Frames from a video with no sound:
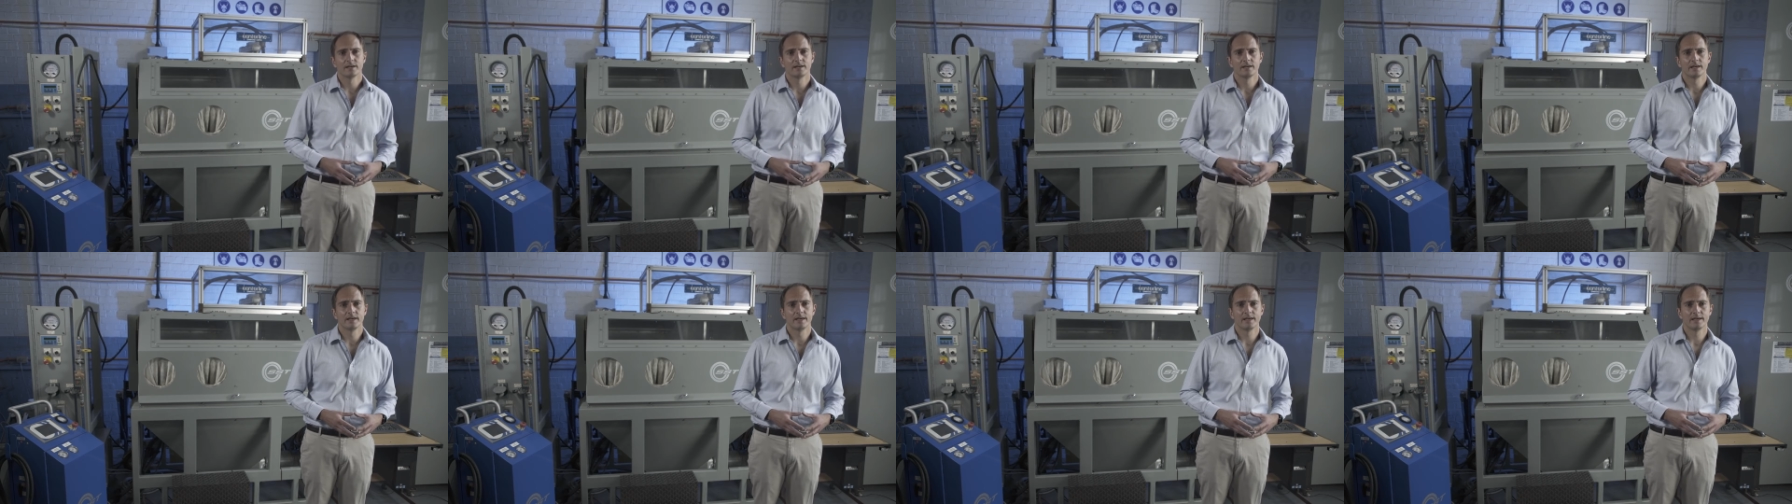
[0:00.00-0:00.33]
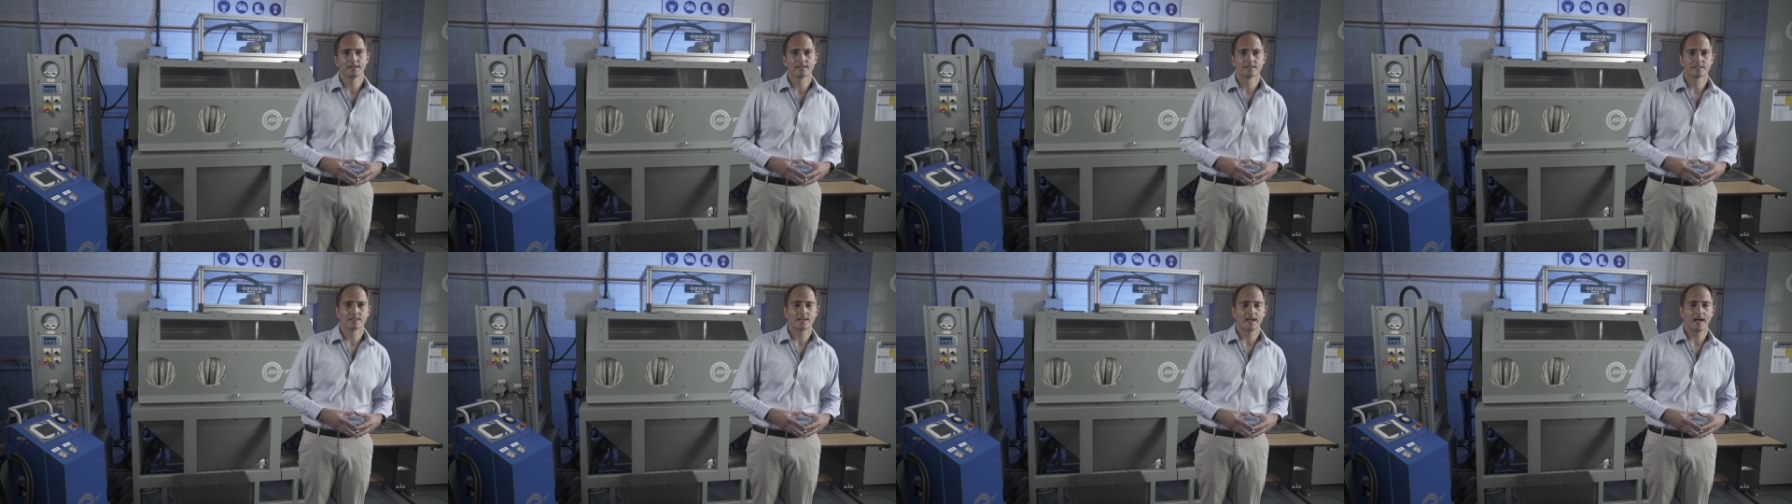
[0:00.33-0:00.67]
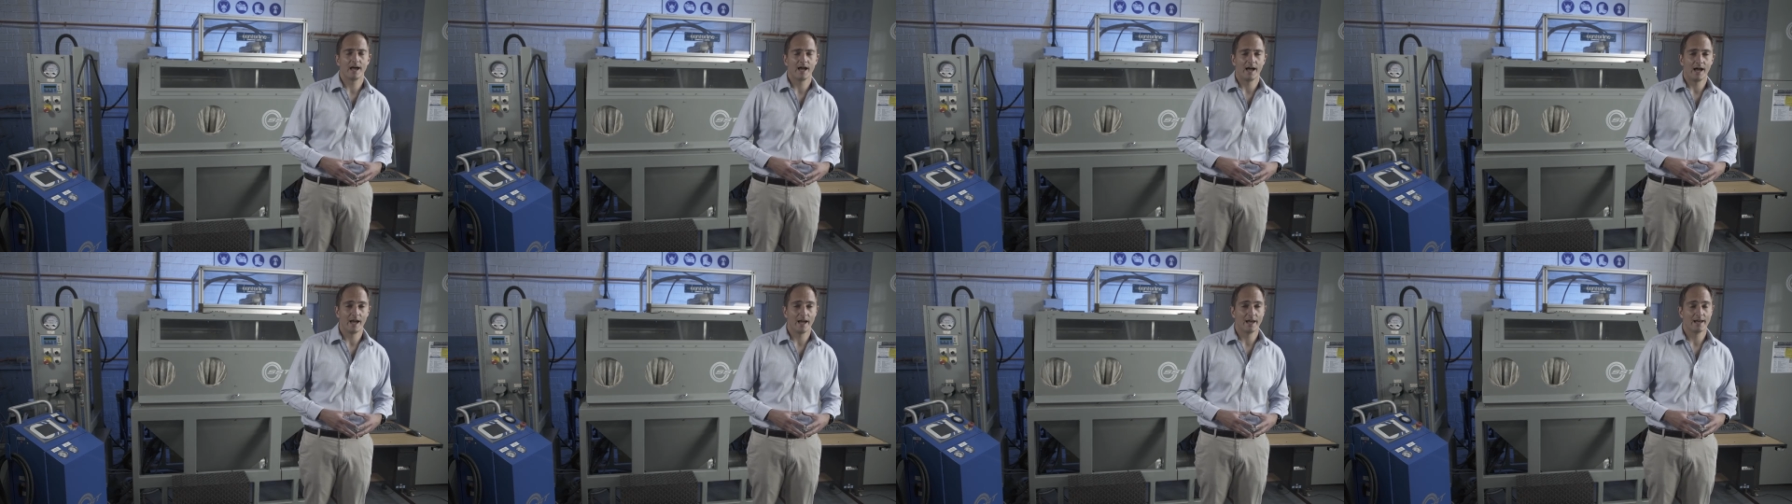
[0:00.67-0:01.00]
it
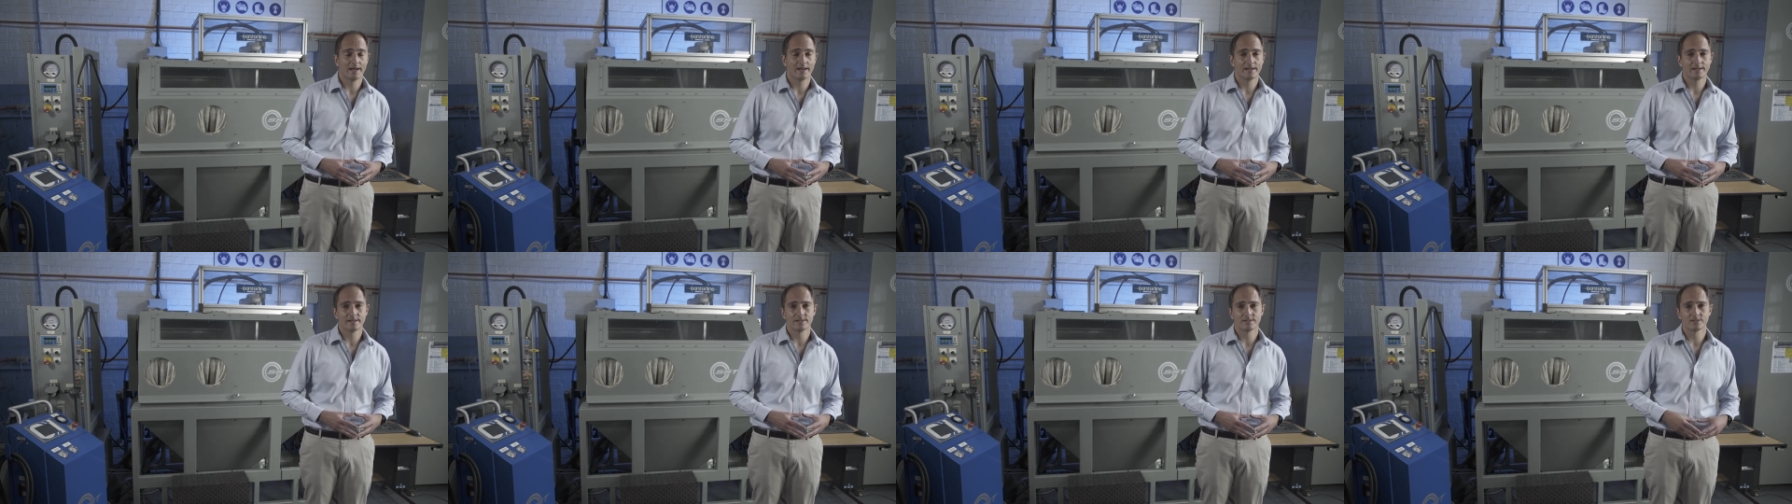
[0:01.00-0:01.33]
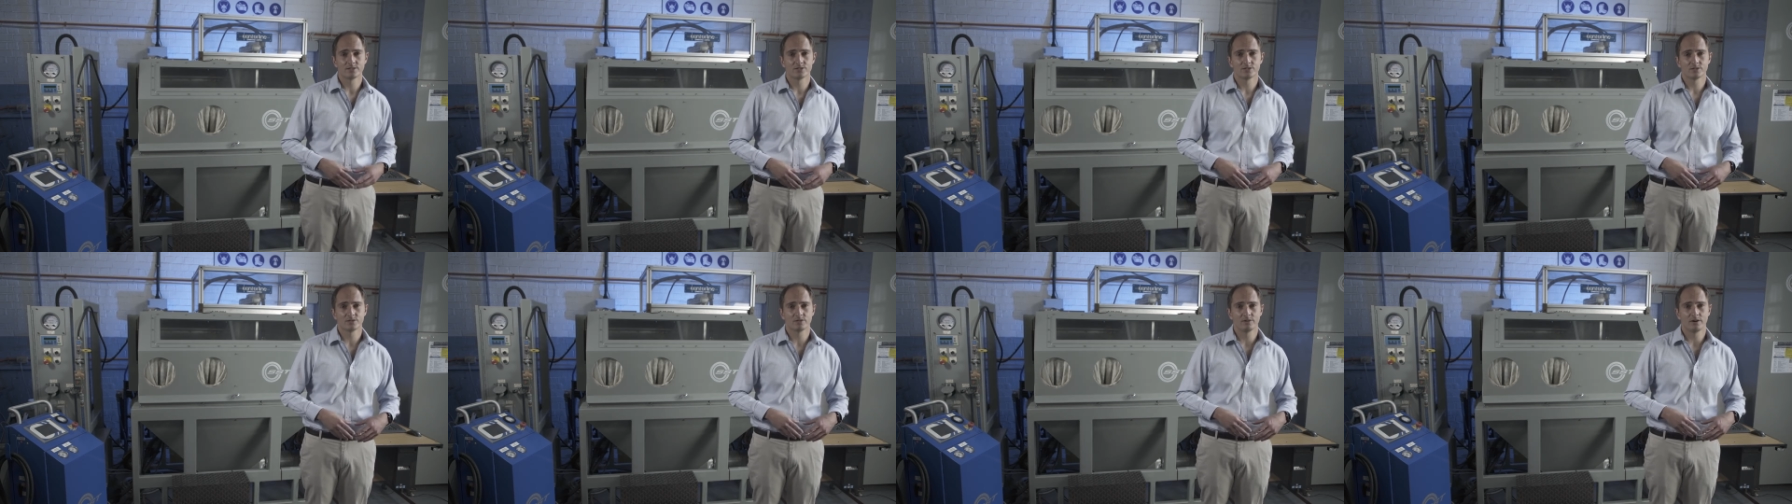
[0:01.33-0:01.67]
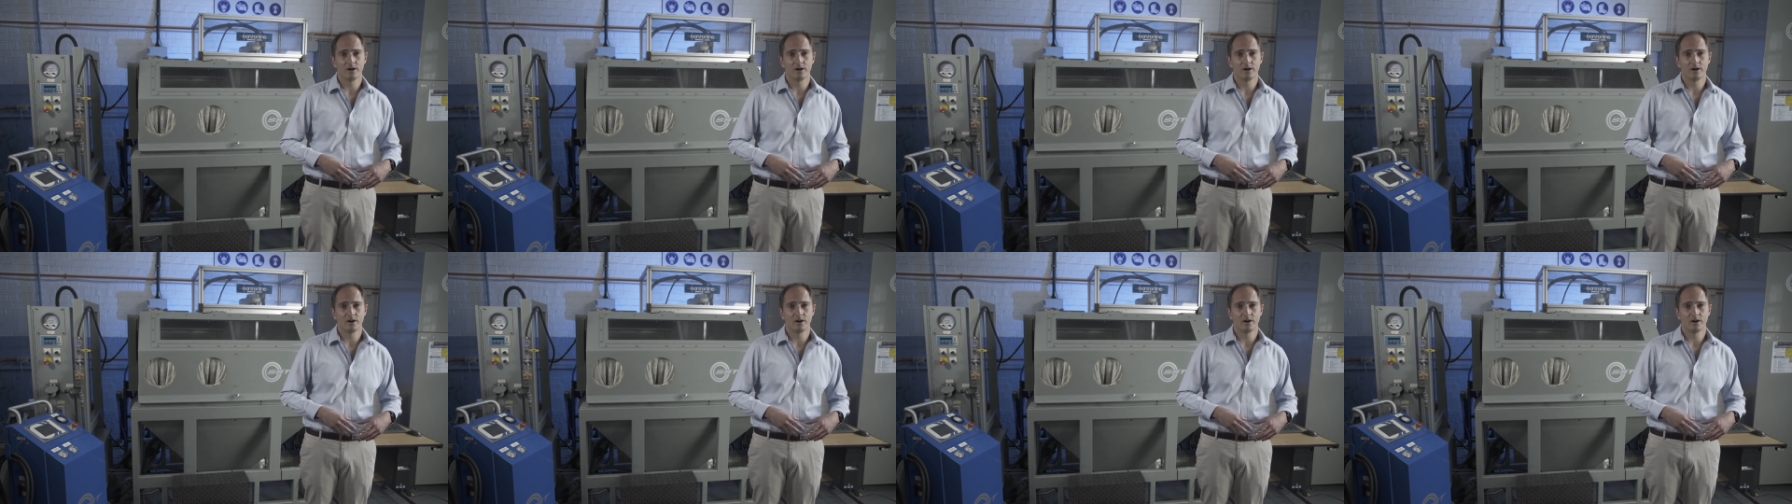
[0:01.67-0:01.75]
has